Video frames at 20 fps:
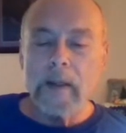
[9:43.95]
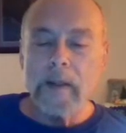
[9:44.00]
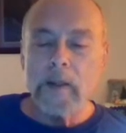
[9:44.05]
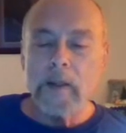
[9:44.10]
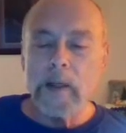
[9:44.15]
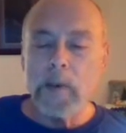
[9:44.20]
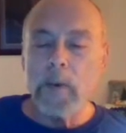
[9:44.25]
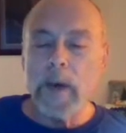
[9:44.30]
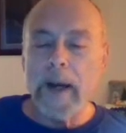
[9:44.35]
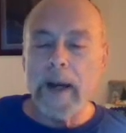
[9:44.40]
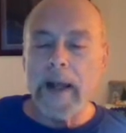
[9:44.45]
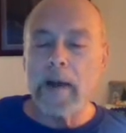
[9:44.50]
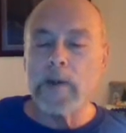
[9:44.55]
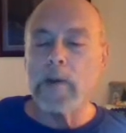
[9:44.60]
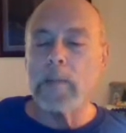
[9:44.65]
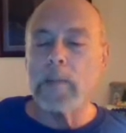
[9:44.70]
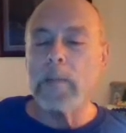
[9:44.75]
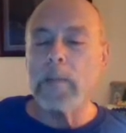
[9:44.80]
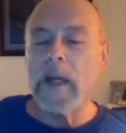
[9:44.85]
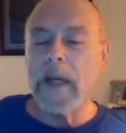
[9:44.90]
she went out
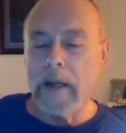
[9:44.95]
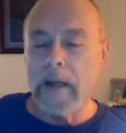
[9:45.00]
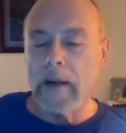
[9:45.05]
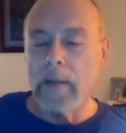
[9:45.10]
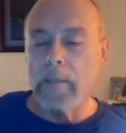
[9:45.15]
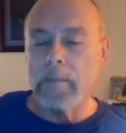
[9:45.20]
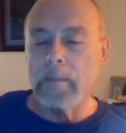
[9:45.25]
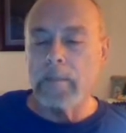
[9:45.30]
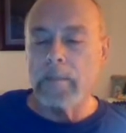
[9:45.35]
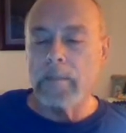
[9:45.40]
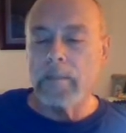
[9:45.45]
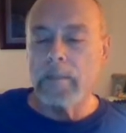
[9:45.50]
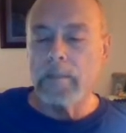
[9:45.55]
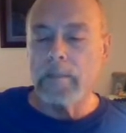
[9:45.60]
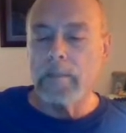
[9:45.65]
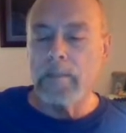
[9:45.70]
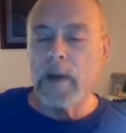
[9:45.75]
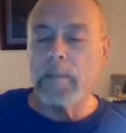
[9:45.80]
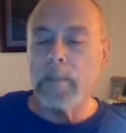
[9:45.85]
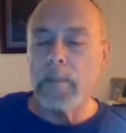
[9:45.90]
to meet him,
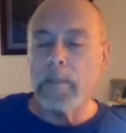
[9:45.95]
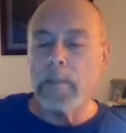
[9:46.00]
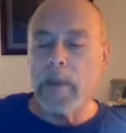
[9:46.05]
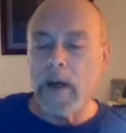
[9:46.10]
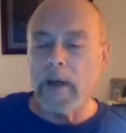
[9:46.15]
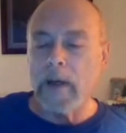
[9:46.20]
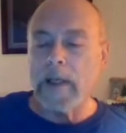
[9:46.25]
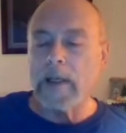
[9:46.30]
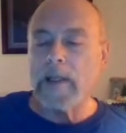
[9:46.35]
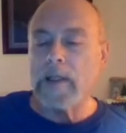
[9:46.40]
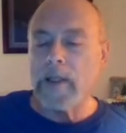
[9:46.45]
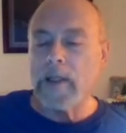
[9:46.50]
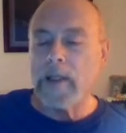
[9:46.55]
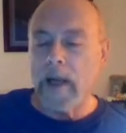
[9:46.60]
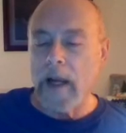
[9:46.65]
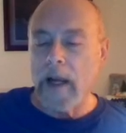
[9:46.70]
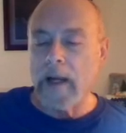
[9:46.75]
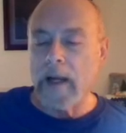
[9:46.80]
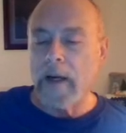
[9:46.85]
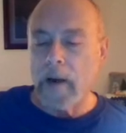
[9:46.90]
but Mary
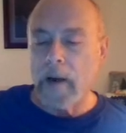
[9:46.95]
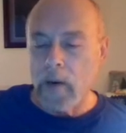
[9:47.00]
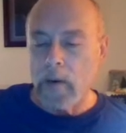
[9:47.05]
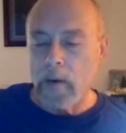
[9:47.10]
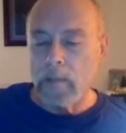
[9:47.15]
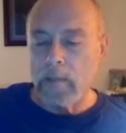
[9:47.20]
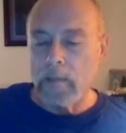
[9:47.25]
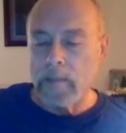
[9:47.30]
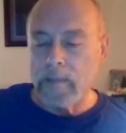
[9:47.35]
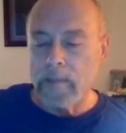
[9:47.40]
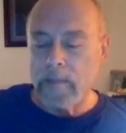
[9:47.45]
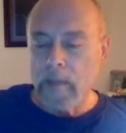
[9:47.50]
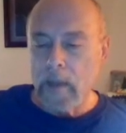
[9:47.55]
stayed at home.